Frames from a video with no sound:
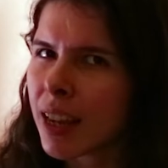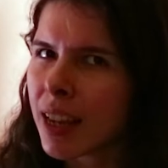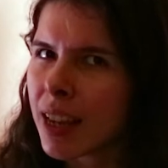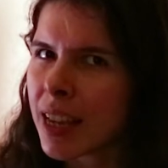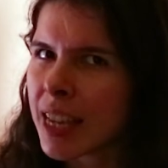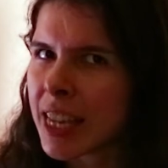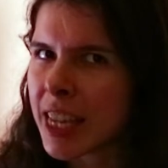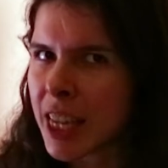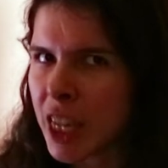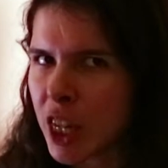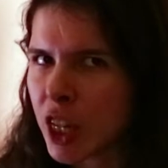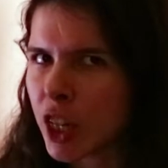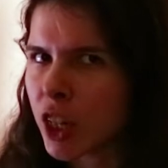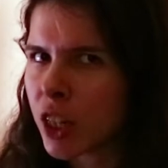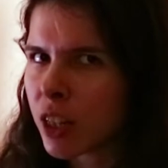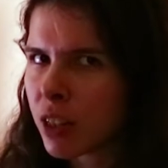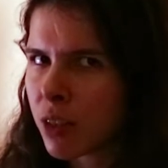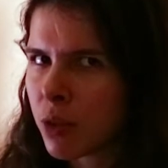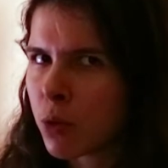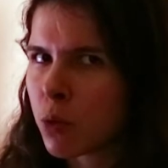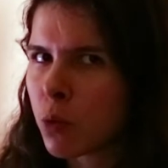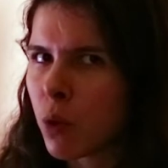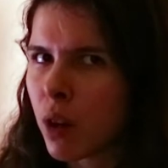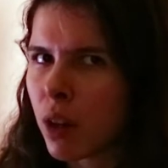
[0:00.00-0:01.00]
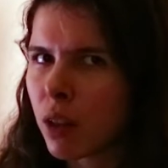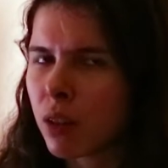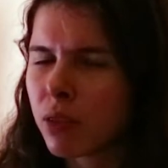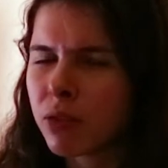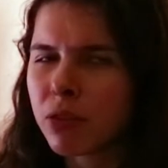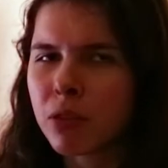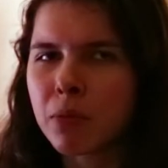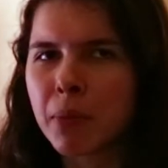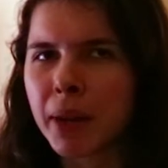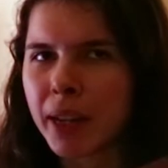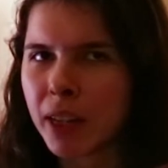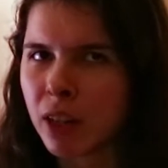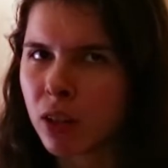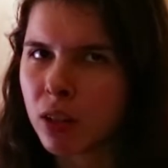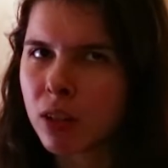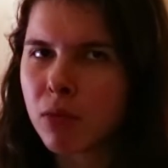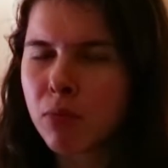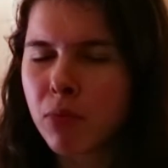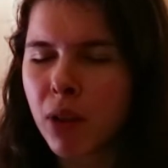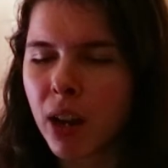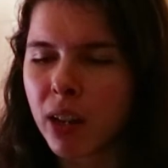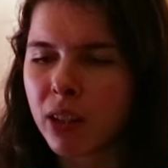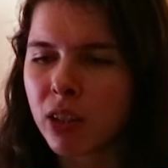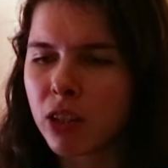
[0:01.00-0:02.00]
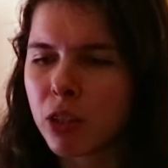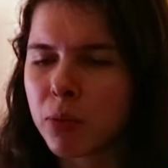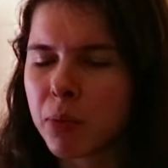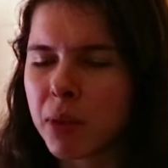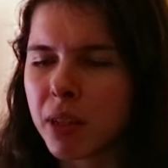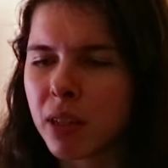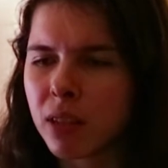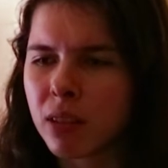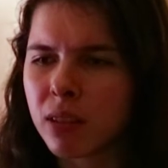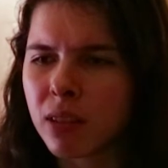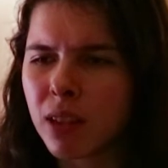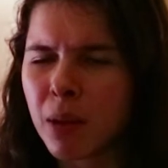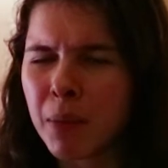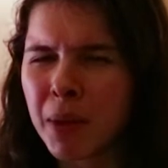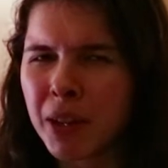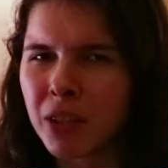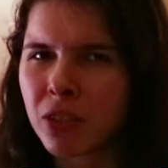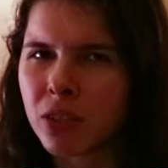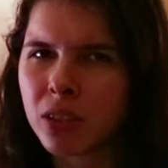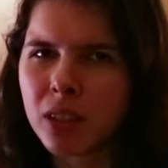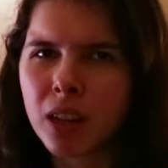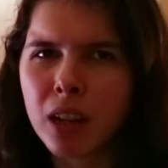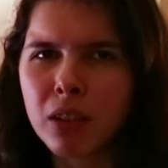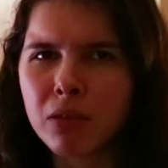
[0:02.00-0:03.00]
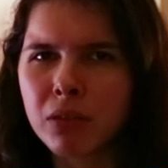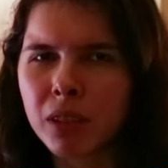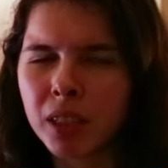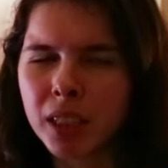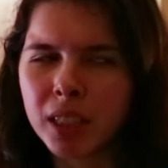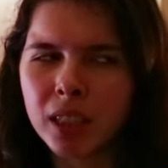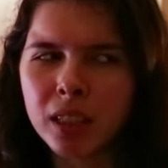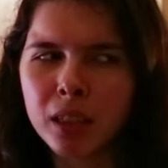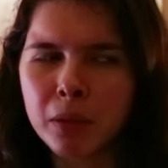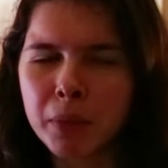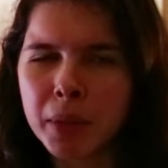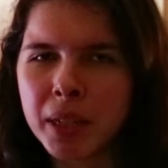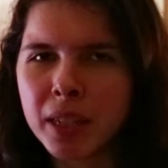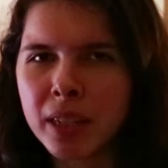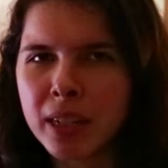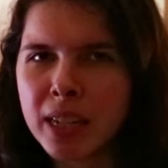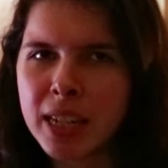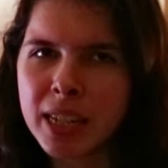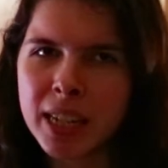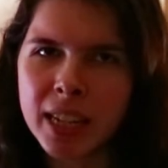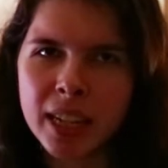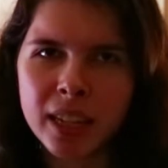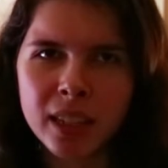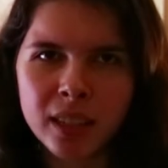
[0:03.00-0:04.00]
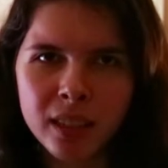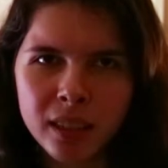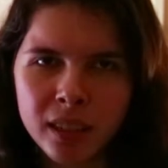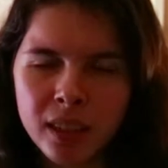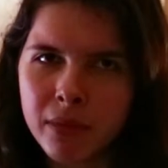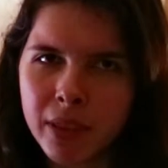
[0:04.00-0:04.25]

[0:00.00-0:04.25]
here as well for my current projects because I'm actually not really going to be needing